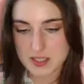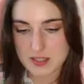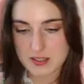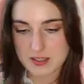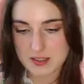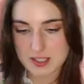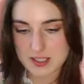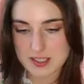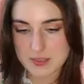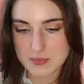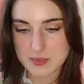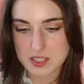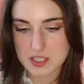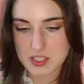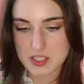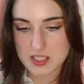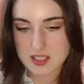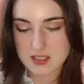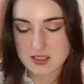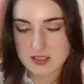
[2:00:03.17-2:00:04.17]
and the last
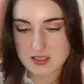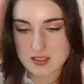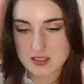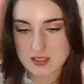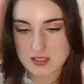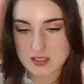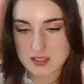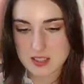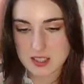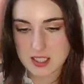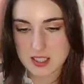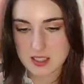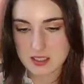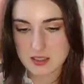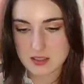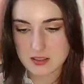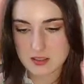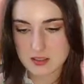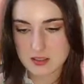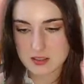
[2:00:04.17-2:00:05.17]
page has in
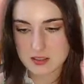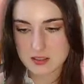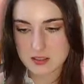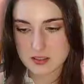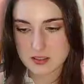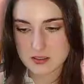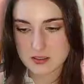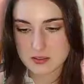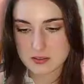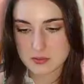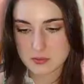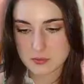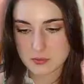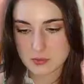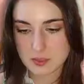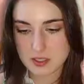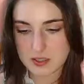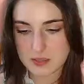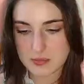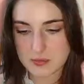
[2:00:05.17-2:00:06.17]
anger.
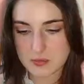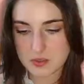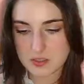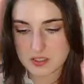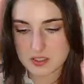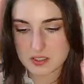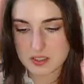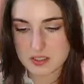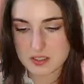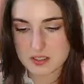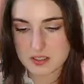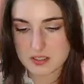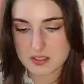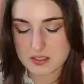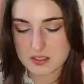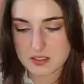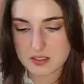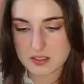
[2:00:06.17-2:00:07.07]
Wait, what?